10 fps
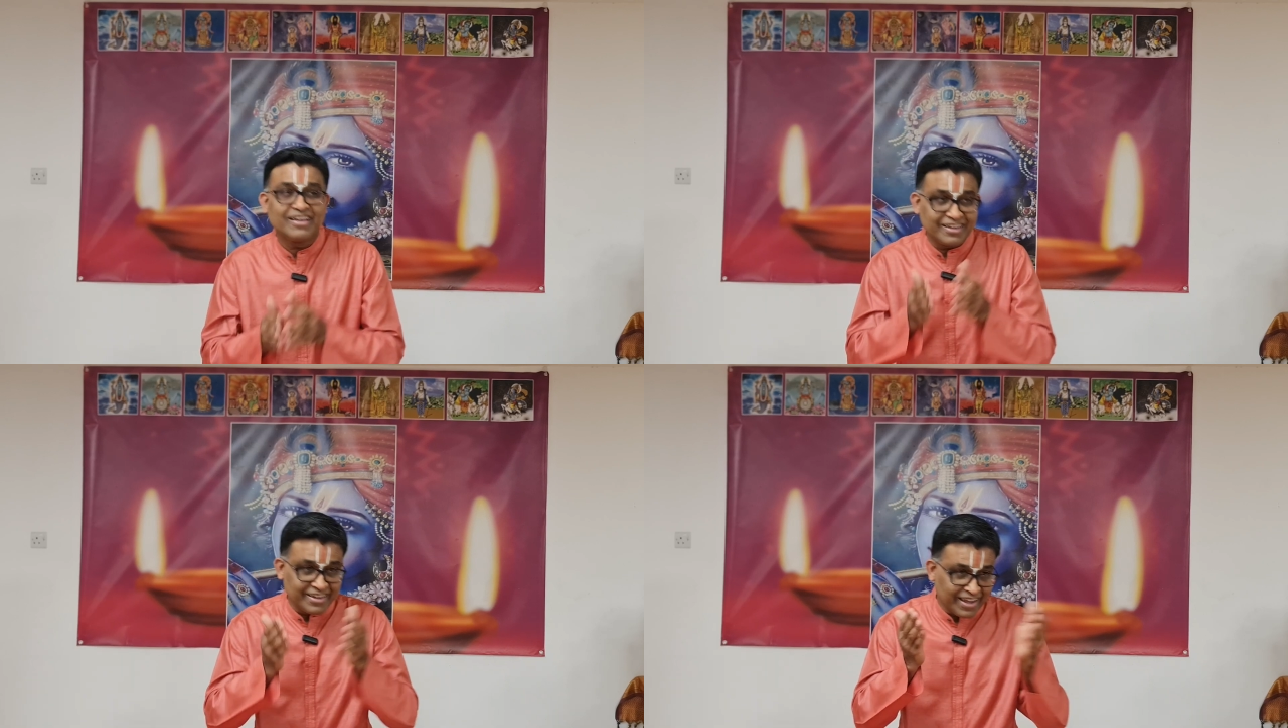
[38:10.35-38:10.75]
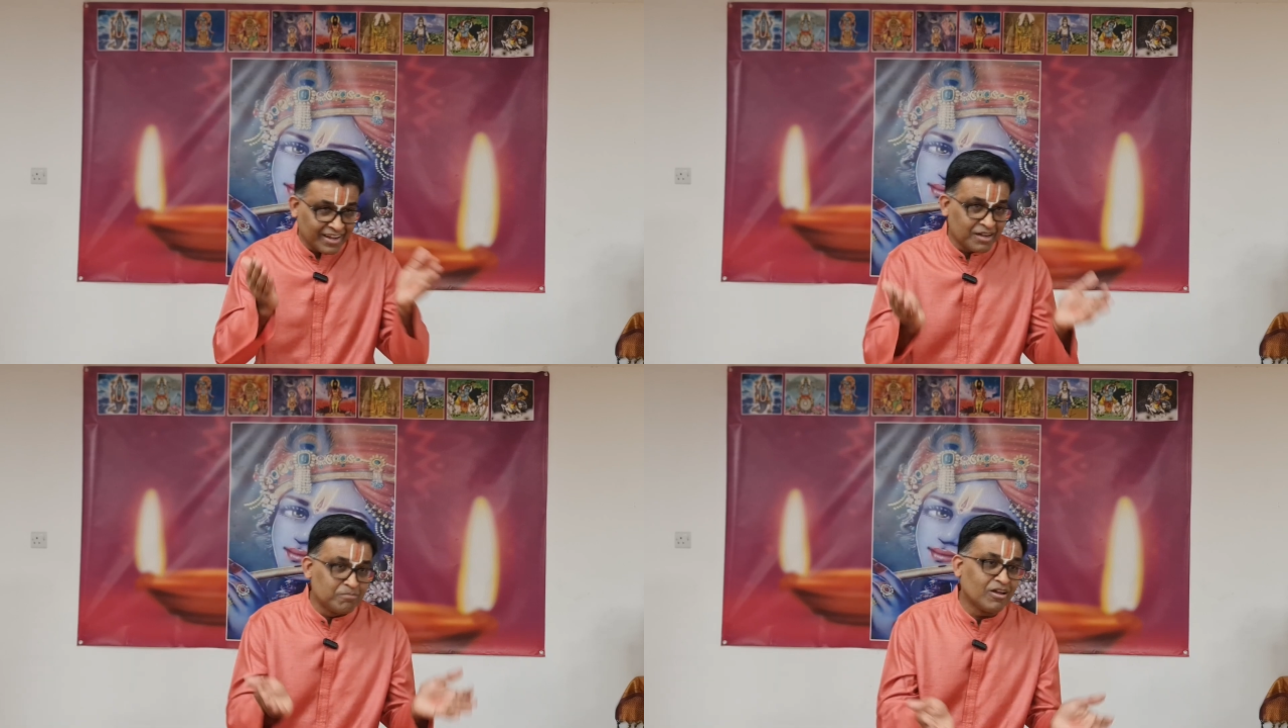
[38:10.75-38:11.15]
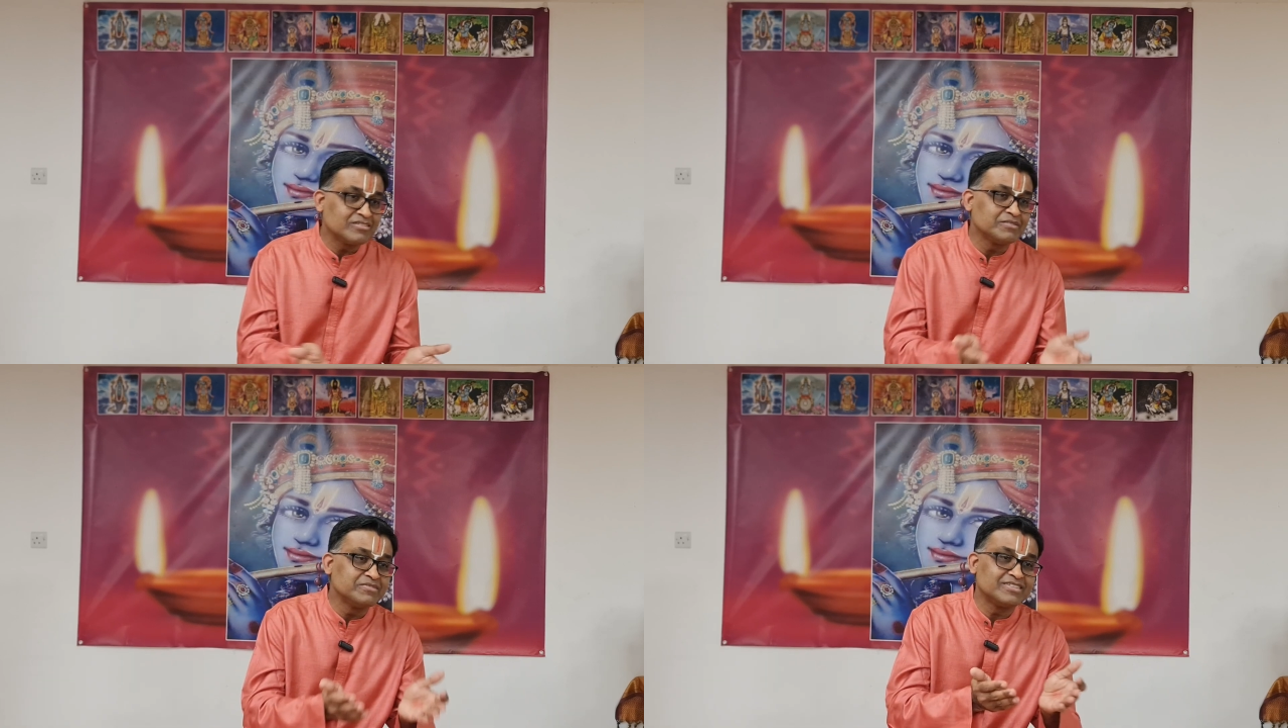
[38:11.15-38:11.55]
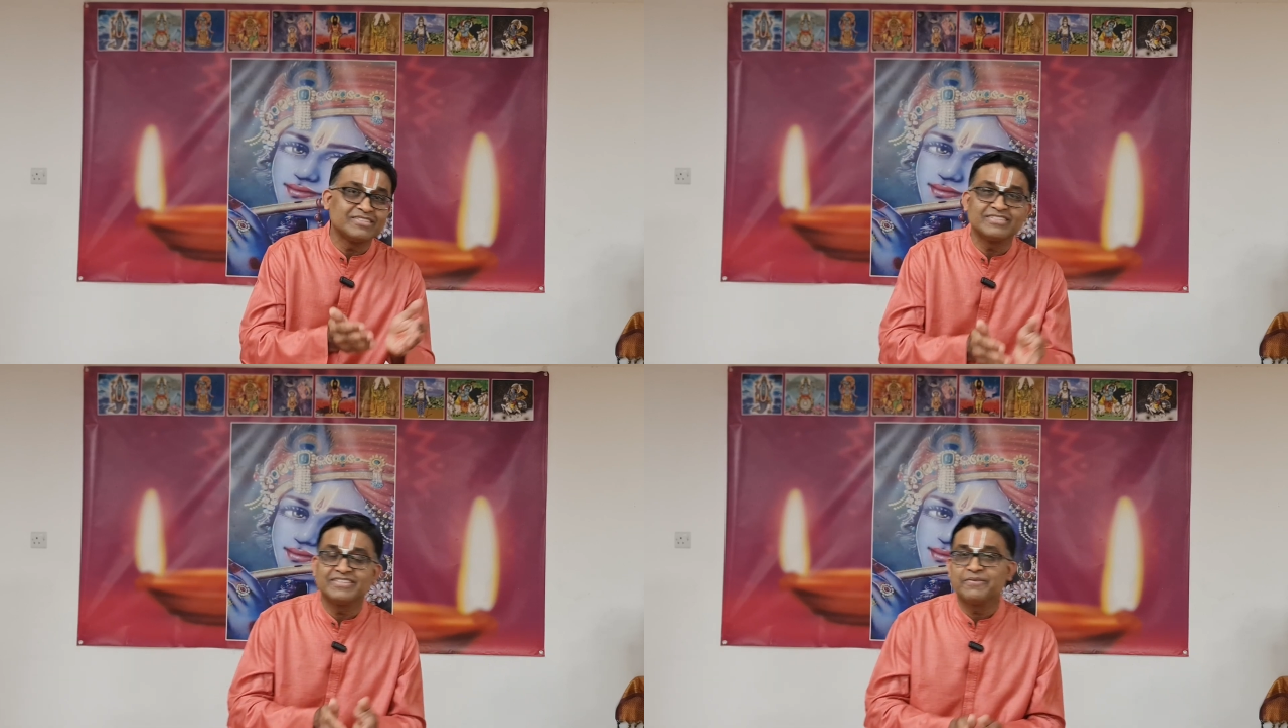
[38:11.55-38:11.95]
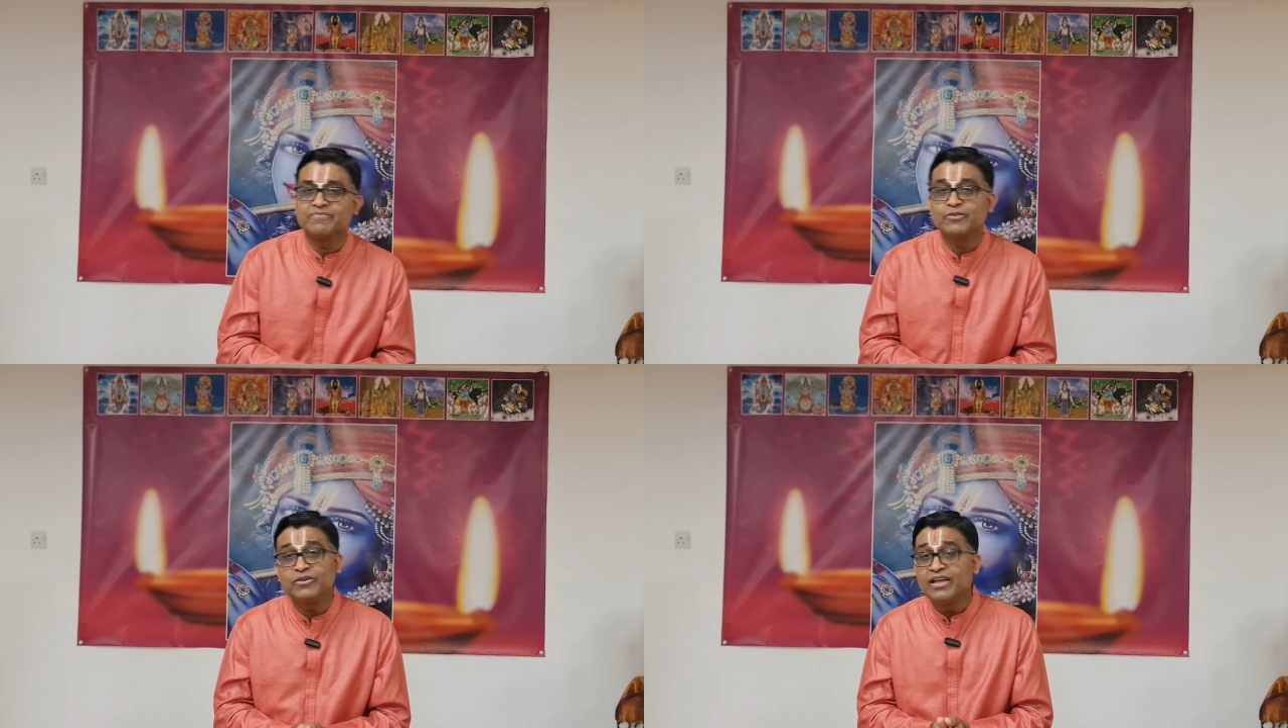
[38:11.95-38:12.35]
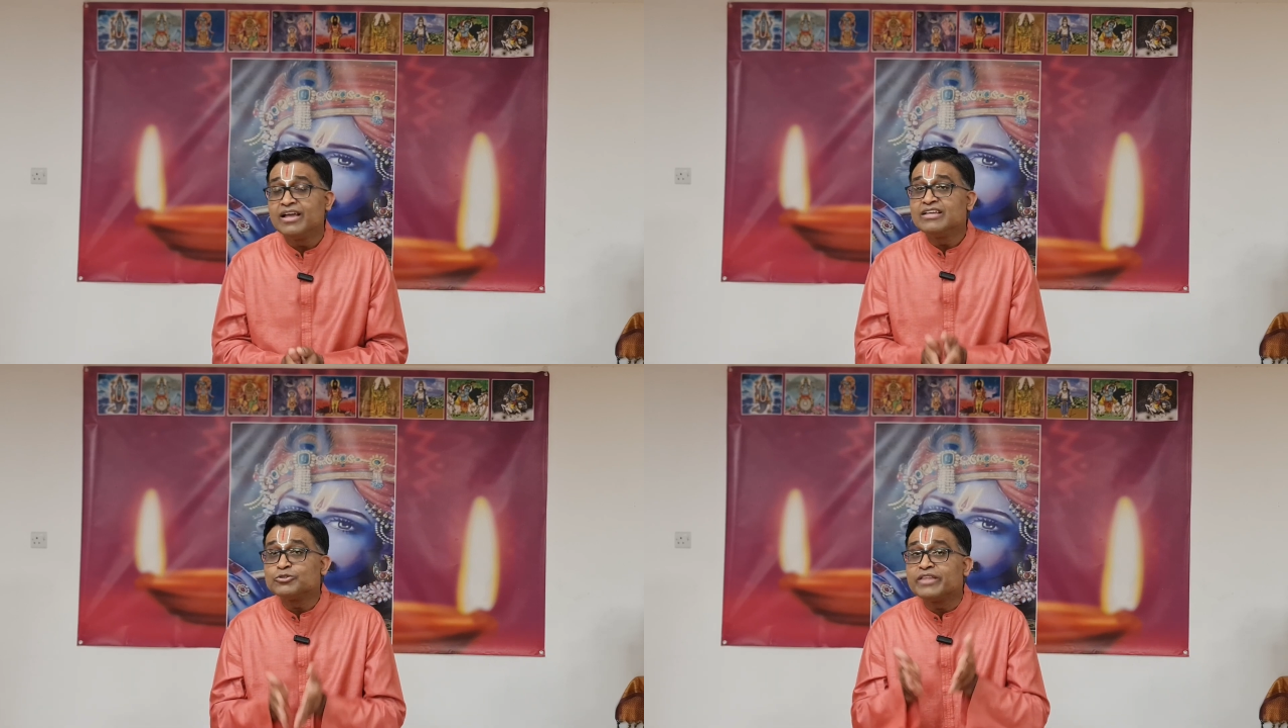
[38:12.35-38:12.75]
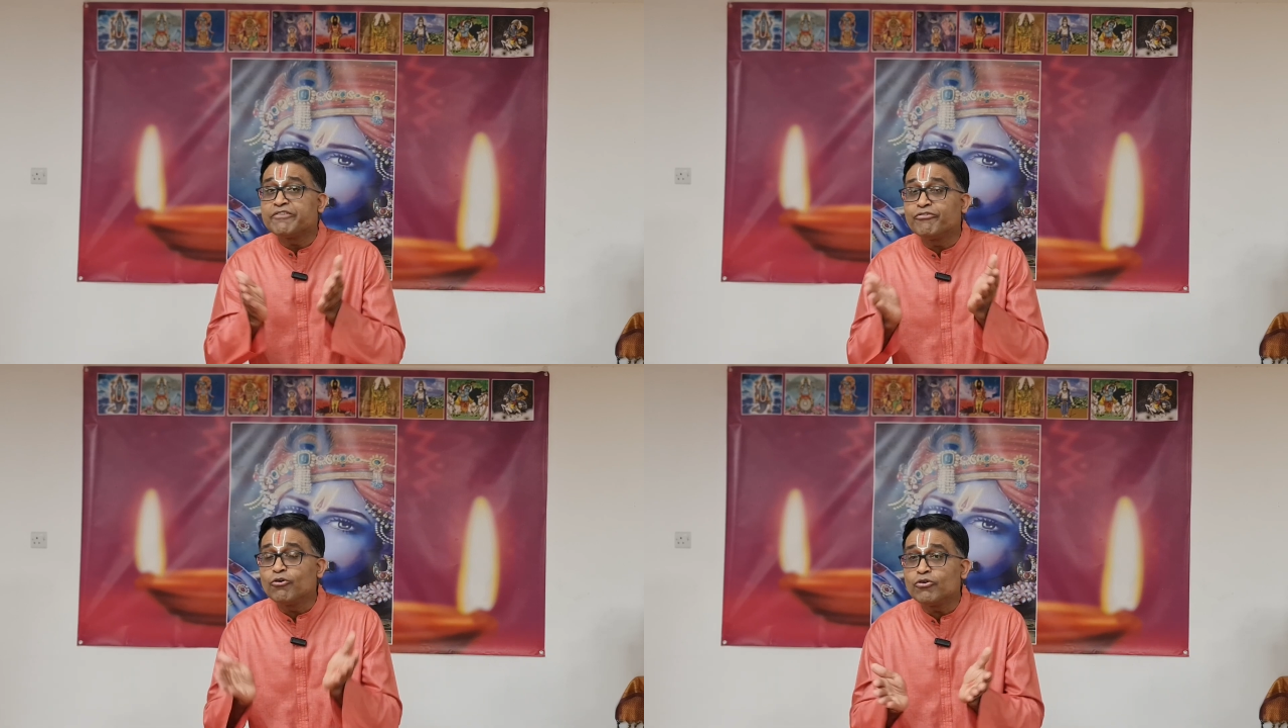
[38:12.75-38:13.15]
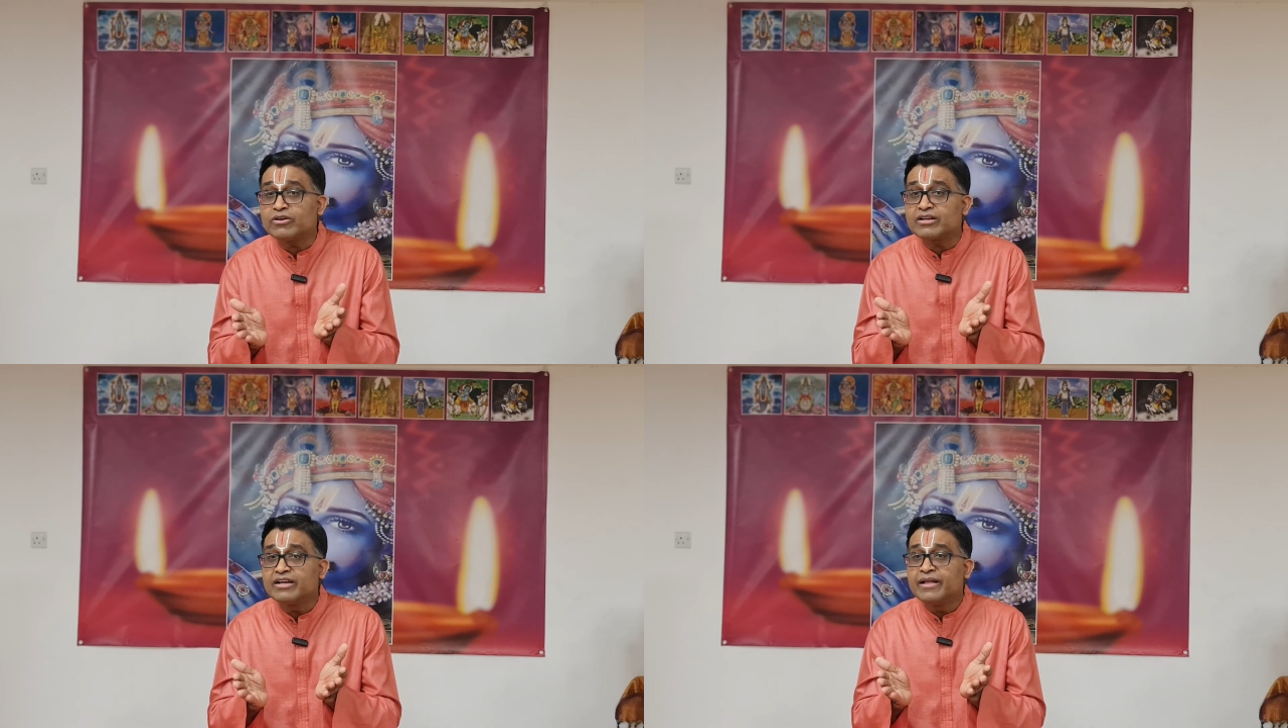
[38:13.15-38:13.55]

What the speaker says: jnana blossoms. So therefore,